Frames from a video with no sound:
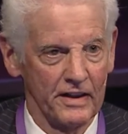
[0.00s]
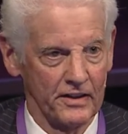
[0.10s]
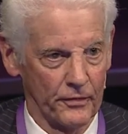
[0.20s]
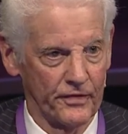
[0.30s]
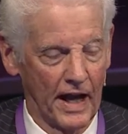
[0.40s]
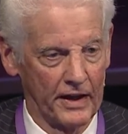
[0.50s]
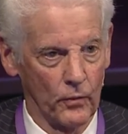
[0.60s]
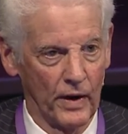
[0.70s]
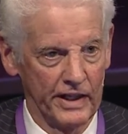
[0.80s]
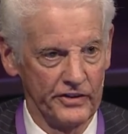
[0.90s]
to find
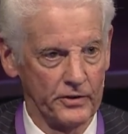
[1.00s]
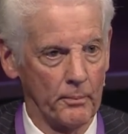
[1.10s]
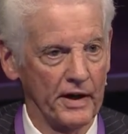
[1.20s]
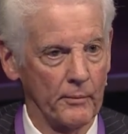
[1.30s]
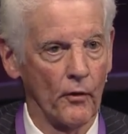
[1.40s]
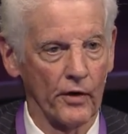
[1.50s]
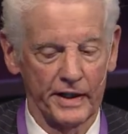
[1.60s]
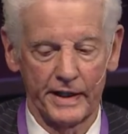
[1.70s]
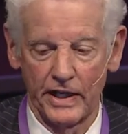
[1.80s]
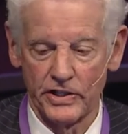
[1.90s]
ways to bring more
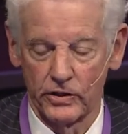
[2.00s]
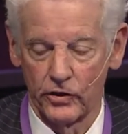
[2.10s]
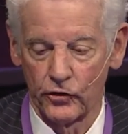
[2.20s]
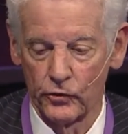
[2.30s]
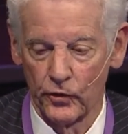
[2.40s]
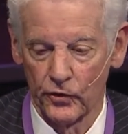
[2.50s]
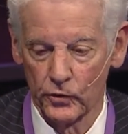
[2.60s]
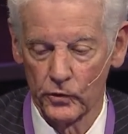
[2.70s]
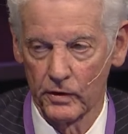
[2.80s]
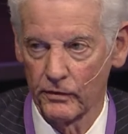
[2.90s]
attention to the
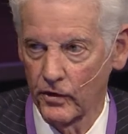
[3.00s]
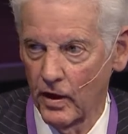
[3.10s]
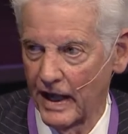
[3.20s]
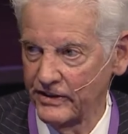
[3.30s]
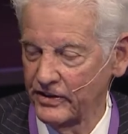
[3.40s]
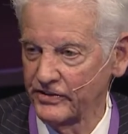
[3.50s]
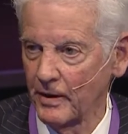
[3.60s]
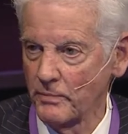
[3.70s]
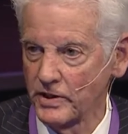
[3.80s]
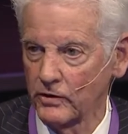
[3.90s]
rule of law as a
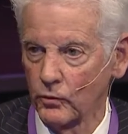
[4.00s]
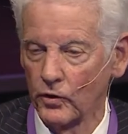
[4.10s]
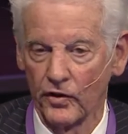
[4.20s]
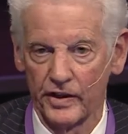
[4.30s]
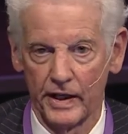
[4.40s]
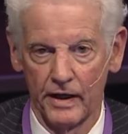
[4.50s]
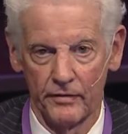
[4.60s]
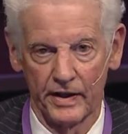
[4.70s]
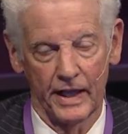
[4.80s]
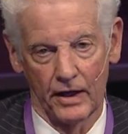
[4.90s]
subject worthy of,
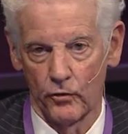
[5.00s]
again,